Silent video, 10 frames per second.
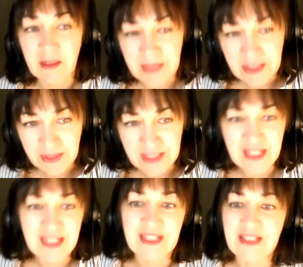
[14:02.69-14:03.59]

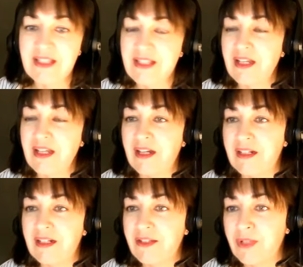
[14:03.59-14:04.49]
Pancreatitis,
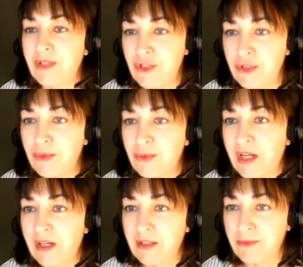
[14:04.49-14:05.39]
you can do
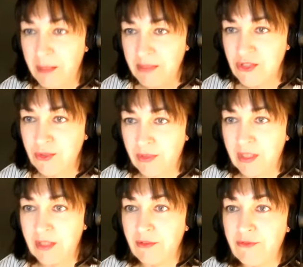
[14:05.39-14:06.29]
a rapid
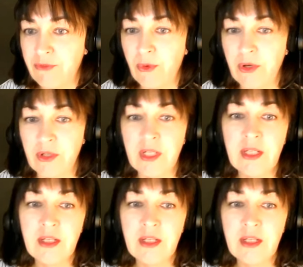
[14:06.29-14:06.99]
screen for